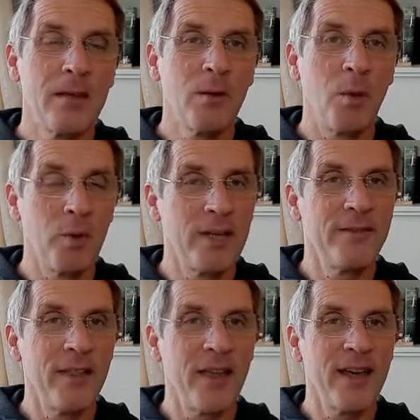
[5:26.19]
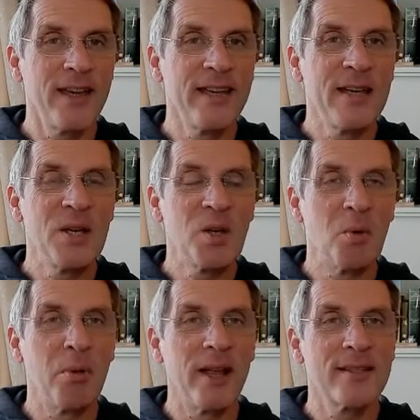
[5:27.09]
Well, we'll leave it there.
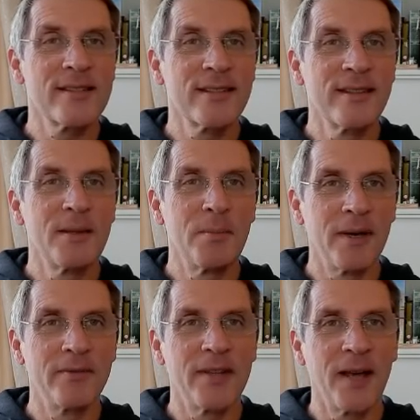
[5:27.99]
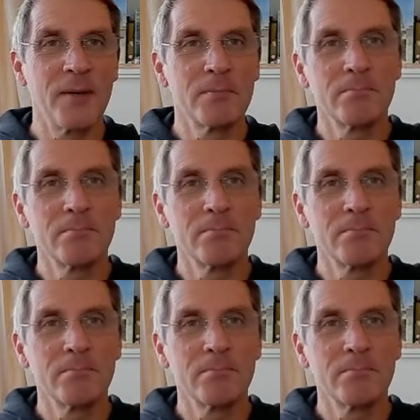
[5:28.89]
God bless. Bye for now.